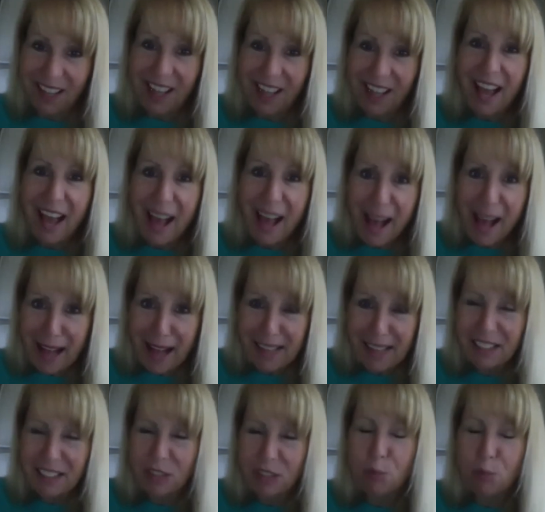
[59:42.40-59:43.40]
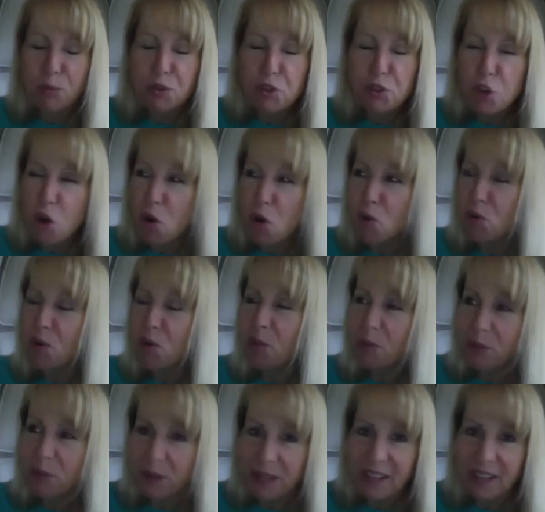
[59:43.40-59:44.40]
Ask. Don't
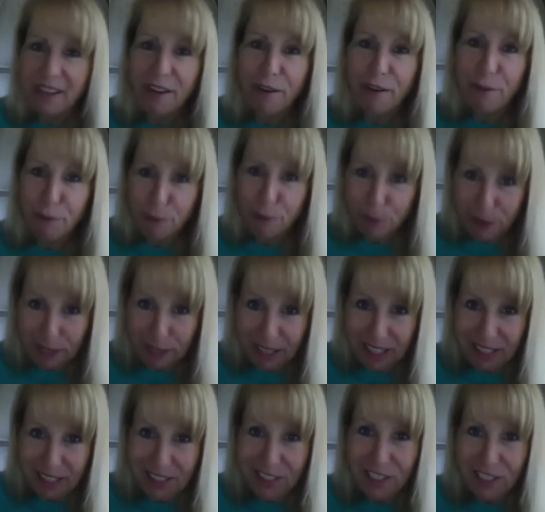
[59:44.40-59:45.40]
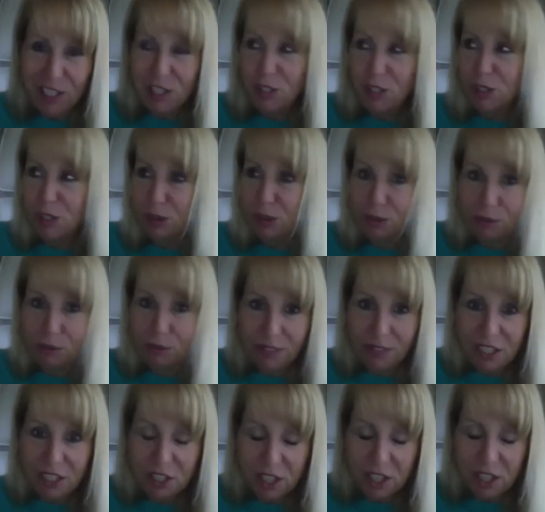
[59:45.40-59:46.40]
be afraid to
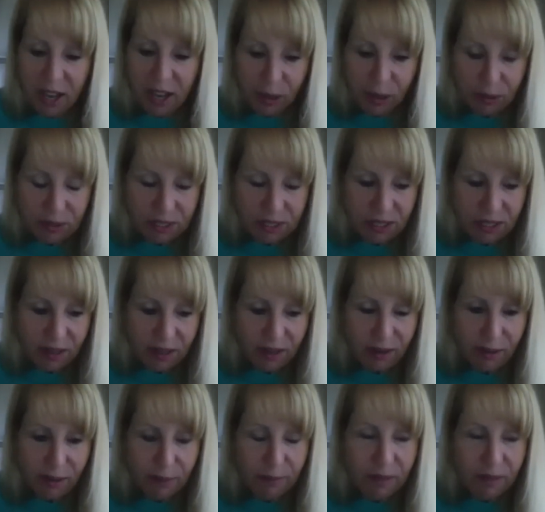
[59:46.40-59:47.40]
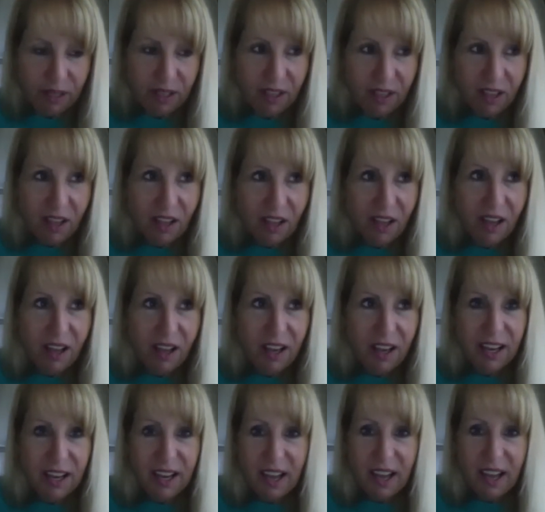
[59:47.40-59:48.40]
reach out. Um,
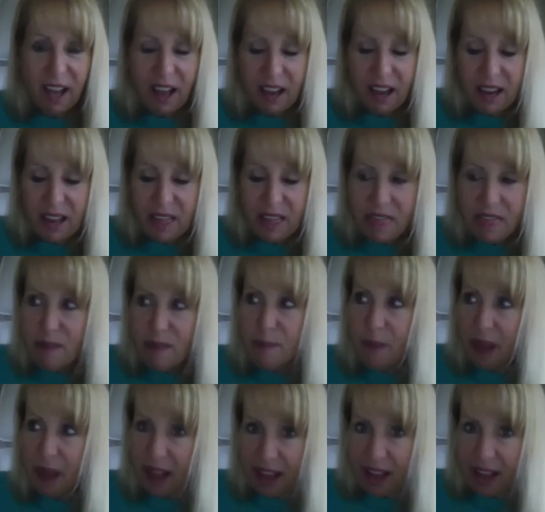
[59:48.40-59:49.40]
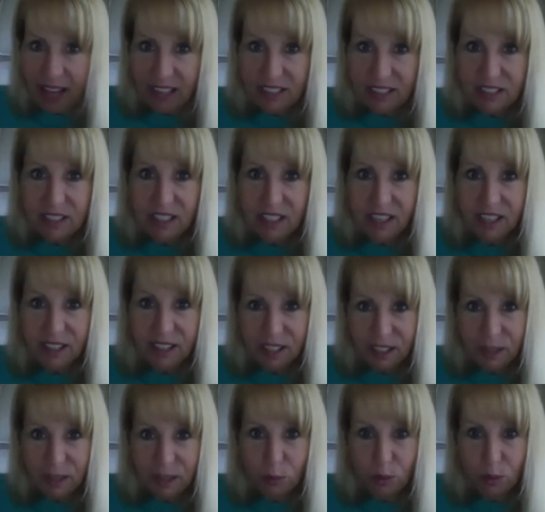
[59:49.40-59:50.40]
I, in the past, I
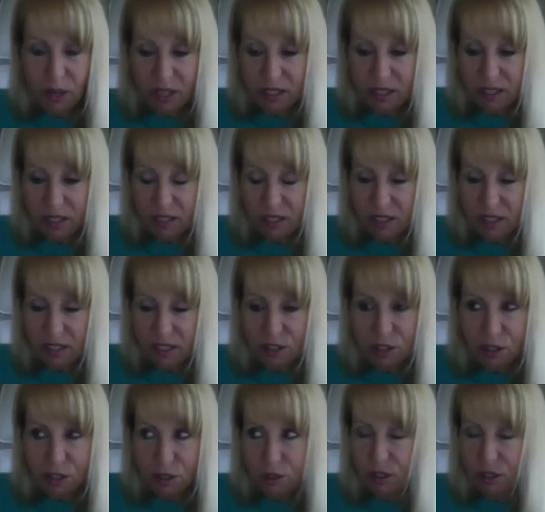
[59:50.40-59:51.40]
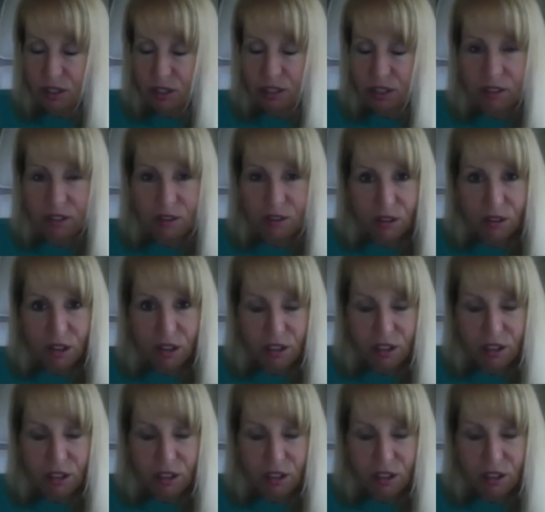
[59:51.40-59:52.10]
think what uh, took a uh,